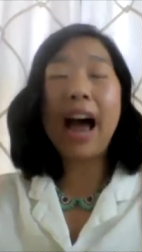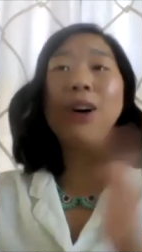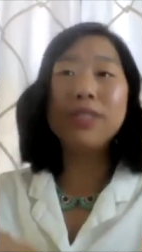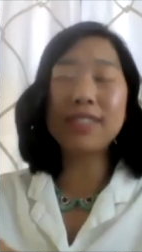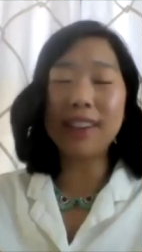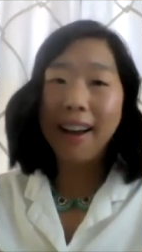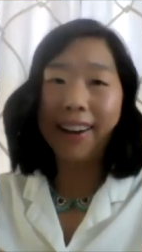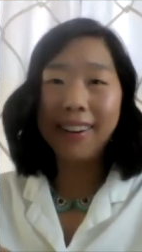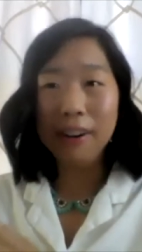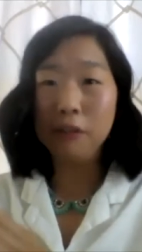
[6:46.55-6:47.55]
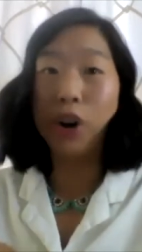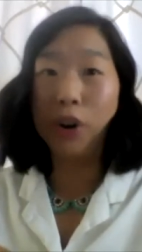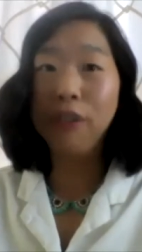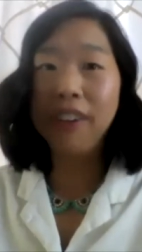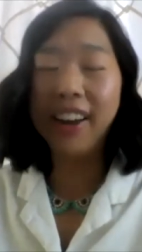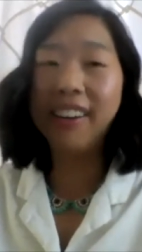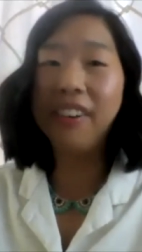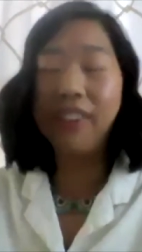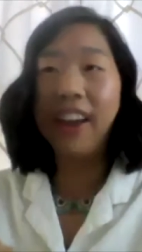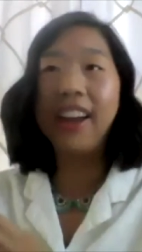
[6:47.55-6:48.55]
outside of covid
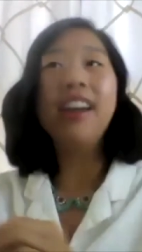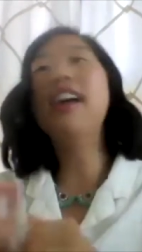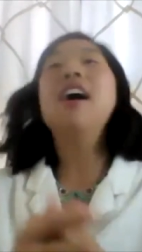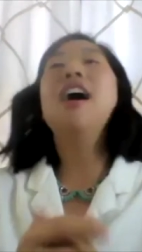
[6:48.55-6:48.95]
okay